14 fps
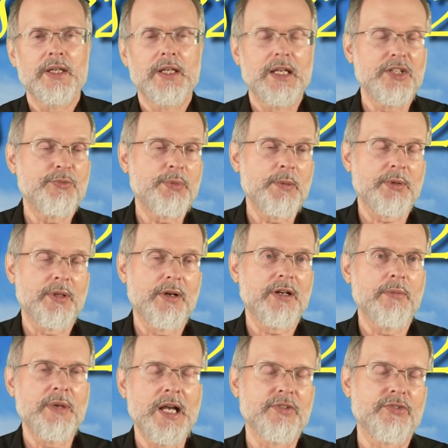And these people are
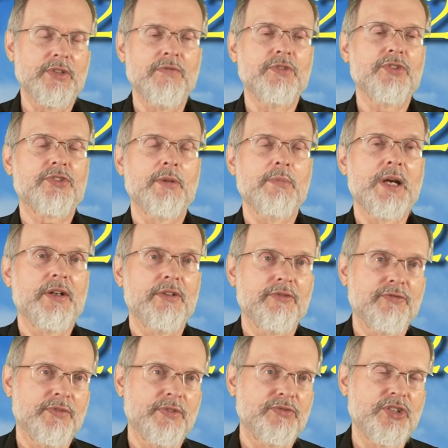a mess. They've just come out
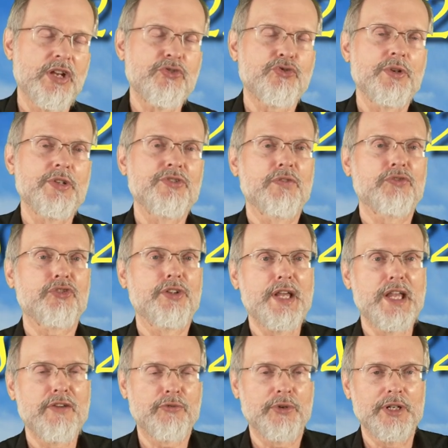of centuries of
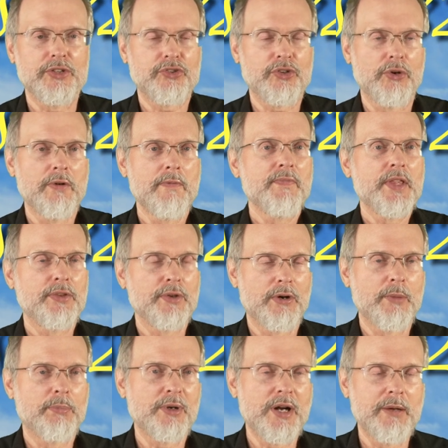slavery, so there
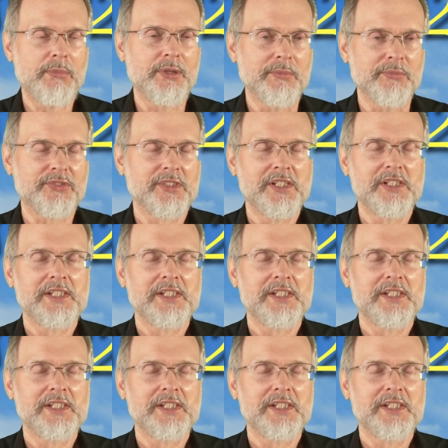are problems.